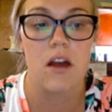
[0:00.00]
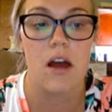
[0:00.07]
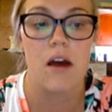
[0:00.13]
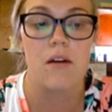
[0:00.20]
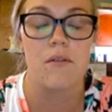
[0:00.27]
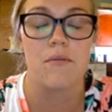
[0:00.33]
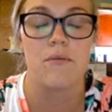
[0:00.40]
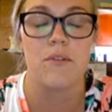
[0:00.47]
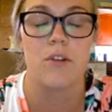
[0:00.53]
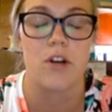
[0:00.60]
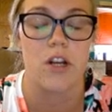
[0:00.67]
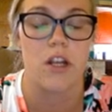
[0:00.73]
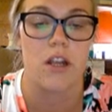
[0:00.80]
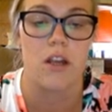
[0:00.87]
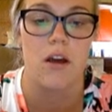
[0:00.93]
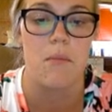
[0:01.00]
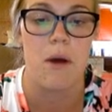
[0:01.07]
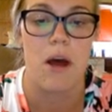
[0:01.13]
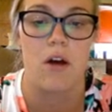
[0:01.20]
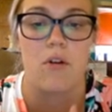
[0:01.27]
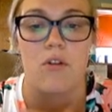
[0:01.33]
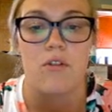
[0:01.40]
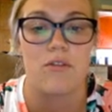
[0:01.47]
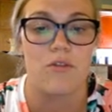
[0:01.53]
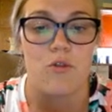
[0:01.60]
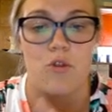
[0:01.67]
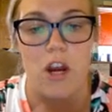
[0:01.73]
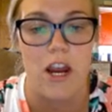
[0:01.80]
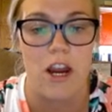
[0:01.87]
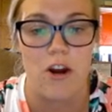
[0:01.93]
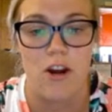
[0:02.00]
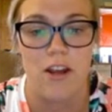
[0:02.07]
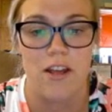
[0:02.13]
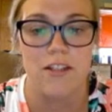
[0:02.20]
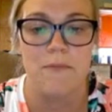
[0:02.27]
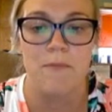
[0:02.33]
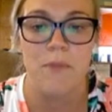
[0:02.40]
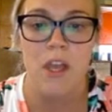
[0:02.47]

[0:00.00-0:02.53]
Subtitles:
of learning about gray areas.